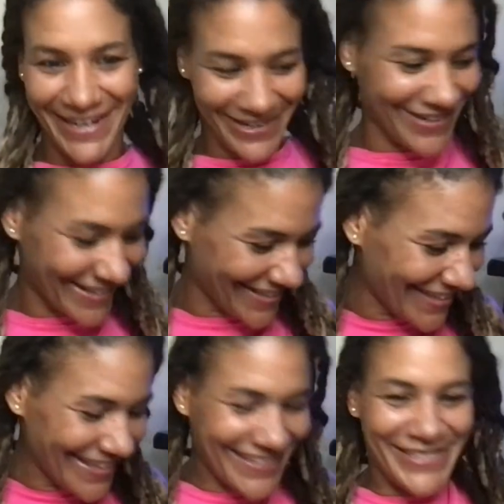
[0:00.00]
there.
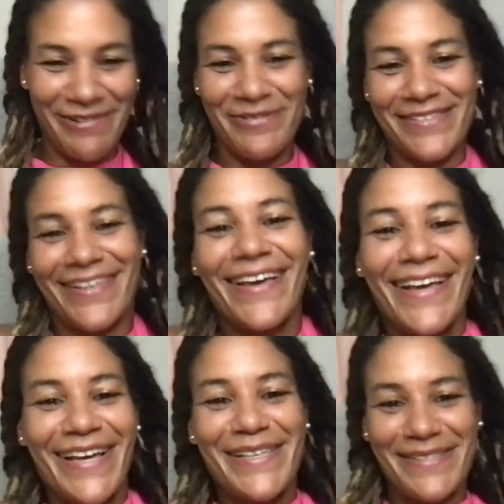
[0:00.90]
so,
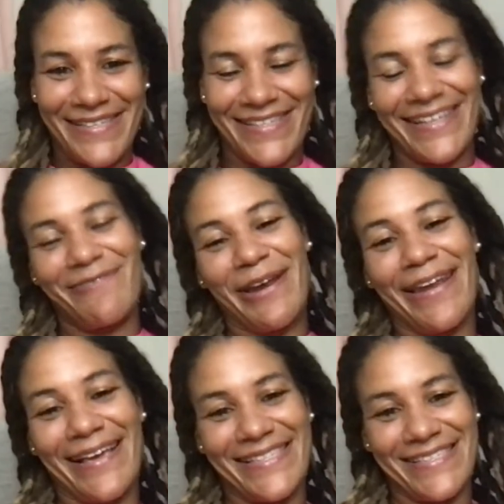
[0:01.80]
so I said, when
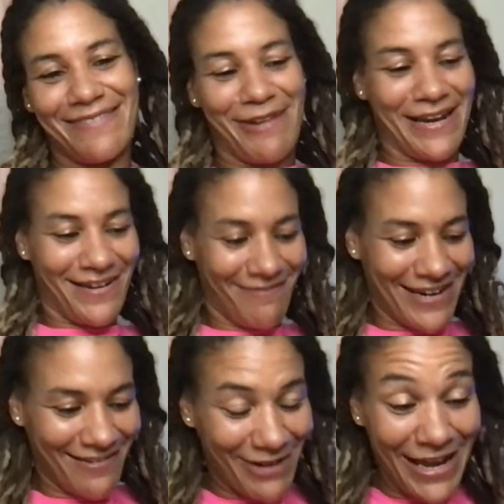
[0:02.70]
next, when
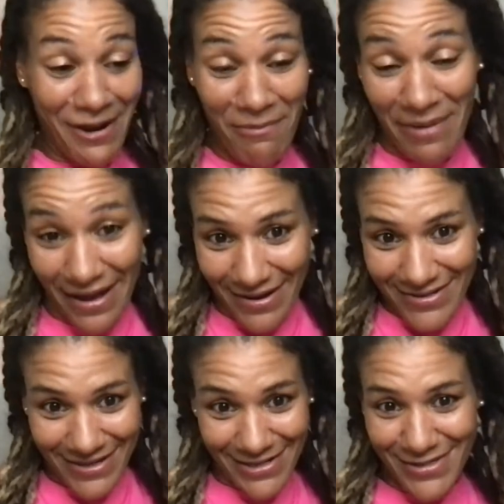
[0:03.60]
when when I go
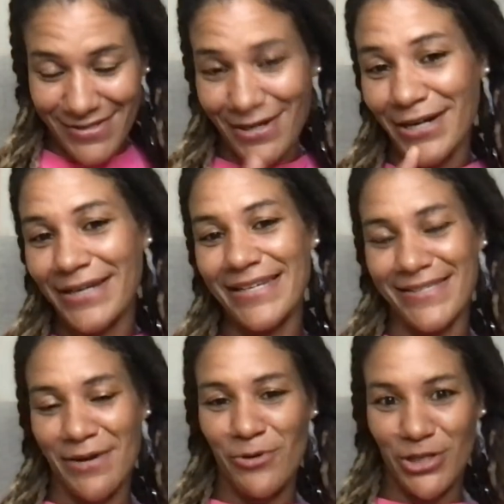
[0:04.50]
back, there's certain things
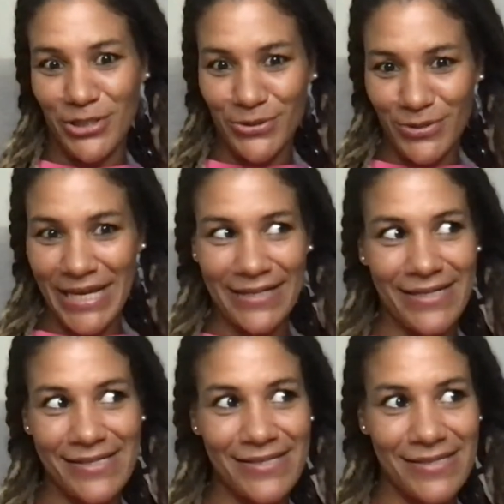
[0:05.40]
I want to do. Like,
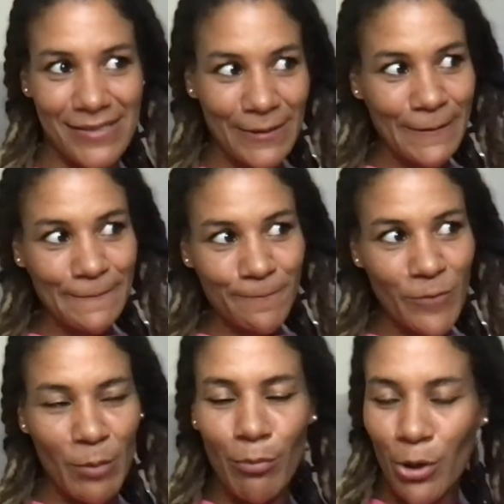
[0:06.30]
there's this
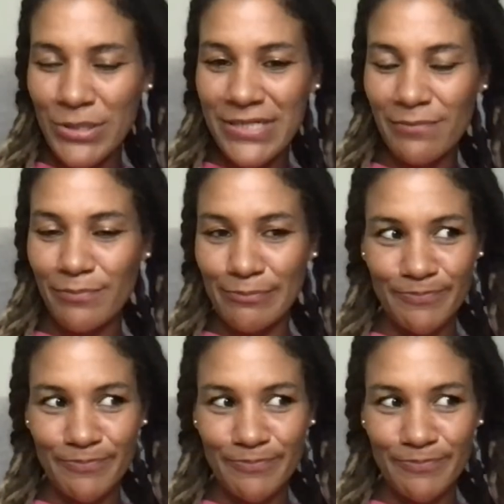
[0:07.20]
mountain,